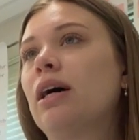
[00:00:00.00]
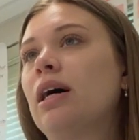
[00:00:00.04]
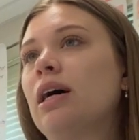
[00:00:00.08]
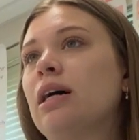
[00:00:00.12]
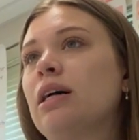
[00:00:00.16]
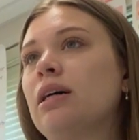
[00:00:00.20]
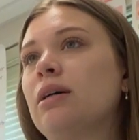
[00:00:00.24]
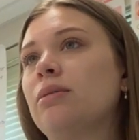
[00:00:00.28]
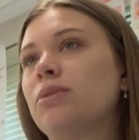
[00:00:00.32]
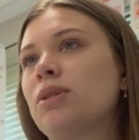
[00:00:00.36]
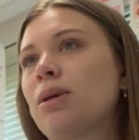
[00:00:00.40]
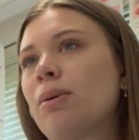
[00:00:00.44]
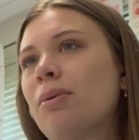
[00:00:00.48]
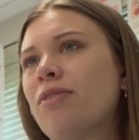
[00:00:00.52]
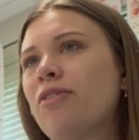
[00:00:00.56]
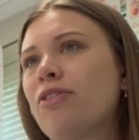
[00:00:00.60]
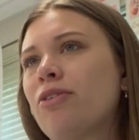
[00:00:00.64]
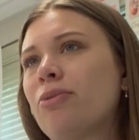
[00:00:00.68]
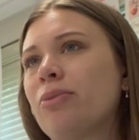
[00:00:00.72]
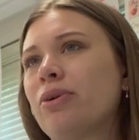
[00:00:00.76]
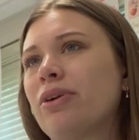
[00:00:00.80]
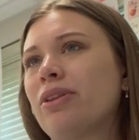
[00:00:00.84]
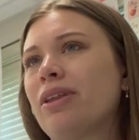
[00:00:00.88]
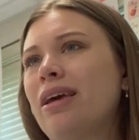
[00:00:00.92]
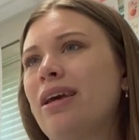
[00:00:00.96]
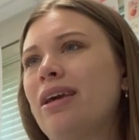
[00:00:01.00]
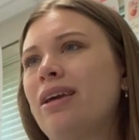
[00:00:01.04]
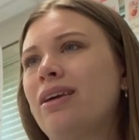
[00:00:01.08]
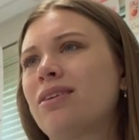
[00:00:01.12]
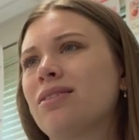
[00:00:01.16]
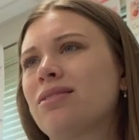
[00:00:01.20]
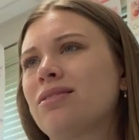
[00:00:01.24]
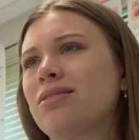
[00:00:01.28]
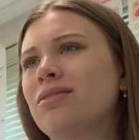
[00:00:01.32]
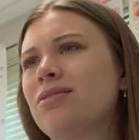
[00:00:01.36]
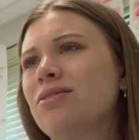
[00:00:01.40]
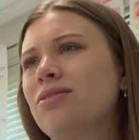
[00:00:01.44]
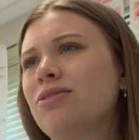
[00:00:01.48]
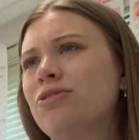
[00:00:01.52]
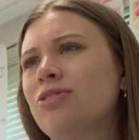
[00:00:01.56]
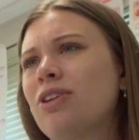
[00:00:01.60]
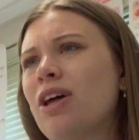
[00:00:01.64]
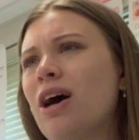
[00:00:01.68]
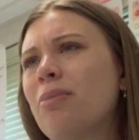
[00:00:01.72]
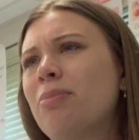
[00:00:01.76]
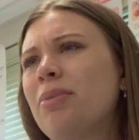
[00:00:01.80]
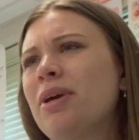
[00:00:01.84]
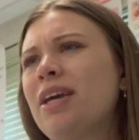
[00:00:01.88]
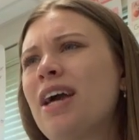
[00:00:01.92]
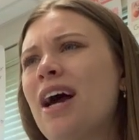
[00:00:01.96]
Um, some of them are like
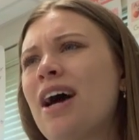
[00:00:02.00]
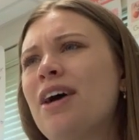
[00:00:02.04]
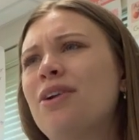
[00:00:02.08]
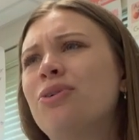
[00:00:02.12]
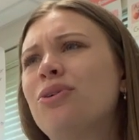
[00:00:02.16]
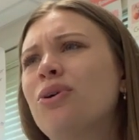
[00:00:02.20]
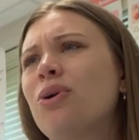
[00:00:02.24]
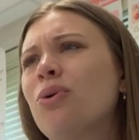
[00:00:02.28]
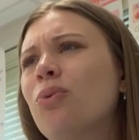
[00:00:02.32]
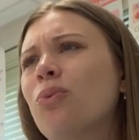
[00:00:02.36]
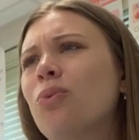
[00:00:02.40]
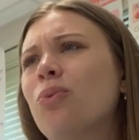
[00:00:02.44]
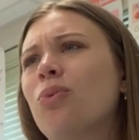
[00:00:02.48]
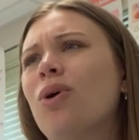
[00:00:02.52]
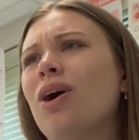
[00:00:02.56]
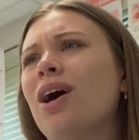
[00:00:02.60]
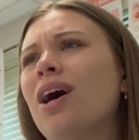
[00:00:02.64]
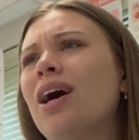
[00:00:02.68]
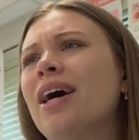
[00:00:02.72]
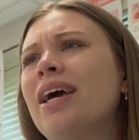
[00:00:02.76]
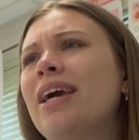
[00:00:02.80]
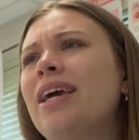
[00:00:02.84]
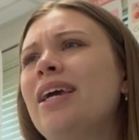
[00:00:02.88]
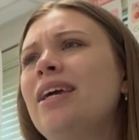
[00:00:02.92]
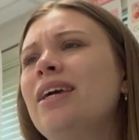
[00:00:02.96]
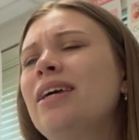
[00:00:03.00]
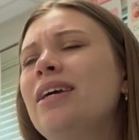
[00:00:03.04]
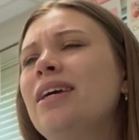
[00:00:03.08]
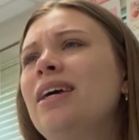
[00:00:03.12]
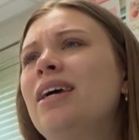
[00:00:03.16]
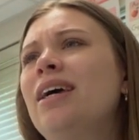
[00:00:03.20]
flopping. I don't know why.